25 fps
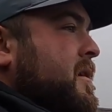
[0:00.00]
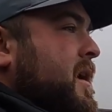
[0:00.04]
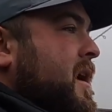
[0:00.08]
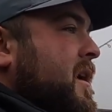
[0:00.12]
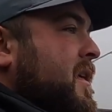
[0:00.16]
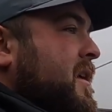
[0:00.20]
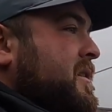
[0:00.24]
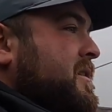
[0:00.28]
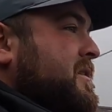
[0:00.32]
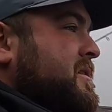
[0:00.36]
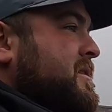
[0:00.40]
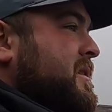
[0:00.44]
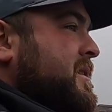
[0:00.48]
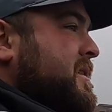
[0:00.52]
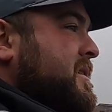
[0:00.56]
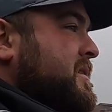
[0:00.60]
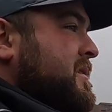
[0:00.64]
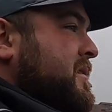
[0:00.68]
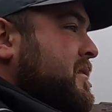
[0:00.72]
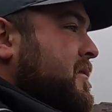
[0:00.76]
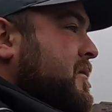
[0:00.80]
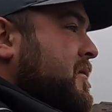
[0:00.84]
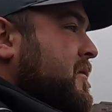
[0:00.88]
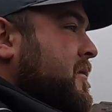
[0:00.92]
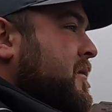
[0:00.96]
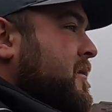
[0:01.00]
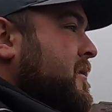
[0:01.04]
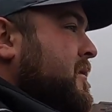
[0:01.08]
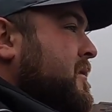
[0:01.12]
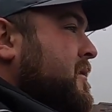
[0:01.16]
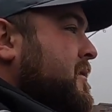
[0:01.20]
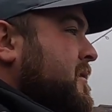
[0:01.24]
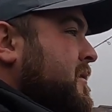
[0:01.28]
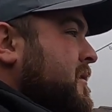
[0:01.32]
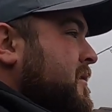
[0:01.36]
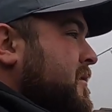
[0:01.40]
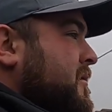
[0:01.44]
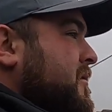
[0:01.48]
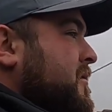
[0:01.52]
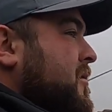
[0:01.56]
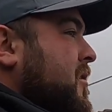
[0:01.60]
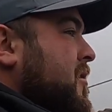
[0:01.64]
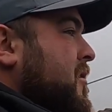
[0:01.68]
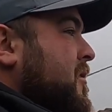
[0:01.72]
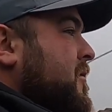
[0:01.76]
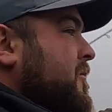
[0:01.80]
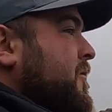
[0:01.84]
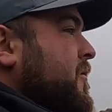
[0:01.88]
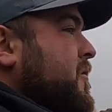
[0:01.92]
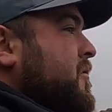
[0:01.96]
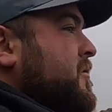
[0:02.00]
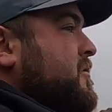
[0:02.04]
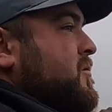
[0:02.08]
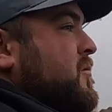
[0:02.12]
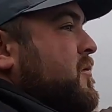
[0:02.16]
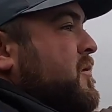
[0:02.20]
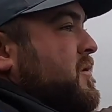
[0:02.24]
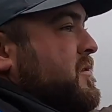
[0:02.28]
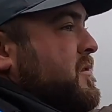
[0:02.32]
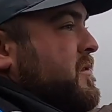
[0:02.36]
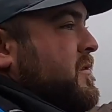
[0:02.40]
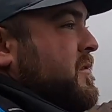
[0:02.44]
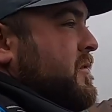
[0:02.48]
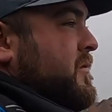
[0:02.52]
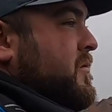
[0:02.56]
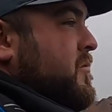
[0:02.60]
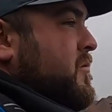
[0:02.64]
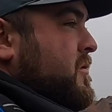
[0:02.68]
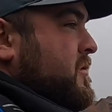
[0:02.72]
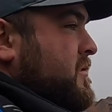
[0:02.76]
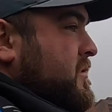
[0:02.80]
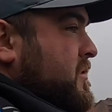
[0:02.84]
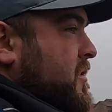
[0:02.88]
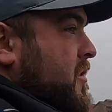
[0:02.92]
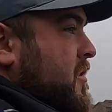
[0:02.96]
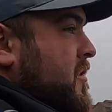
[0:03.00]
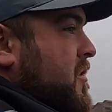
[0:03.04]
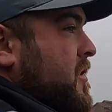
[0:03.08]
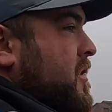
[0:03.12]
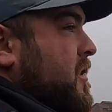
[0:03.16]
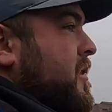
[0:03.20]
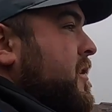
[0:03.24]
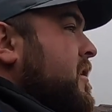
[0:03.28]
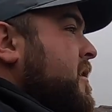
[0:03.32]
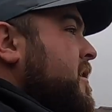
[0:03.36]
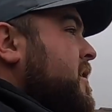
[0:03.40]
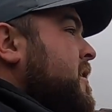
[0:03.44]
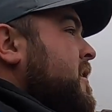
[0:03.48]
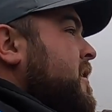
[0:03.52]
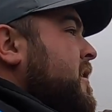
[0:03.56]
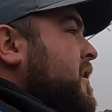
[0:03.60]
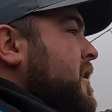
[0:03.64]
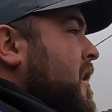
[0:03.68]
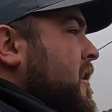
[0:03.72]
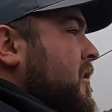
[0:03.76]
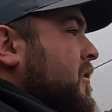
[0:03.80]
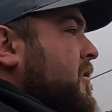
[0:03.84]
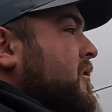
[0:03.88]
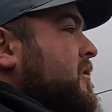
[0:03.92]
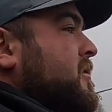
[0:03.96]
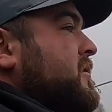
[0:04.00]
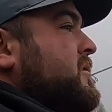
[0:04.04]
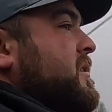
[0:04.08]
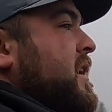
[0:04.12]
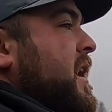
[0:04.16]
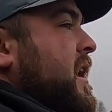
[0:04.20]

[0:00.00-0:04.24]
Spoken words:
Yeah, they just see this little dark food source, and of course dark colors